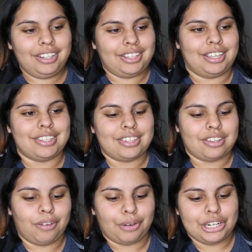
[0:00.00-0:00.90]
He's a
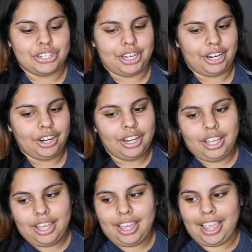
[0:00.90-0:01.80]
software engineer,
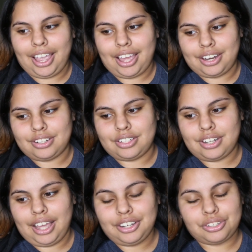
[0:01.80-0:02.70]
and
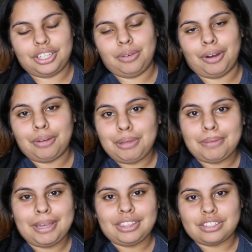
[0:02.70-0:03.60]
actually he wanted me to
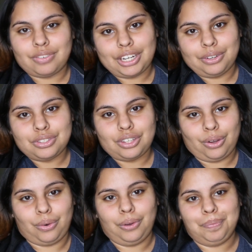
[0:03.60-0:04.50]
make this video,
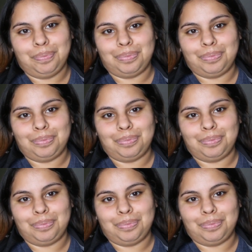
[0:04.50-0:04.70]
so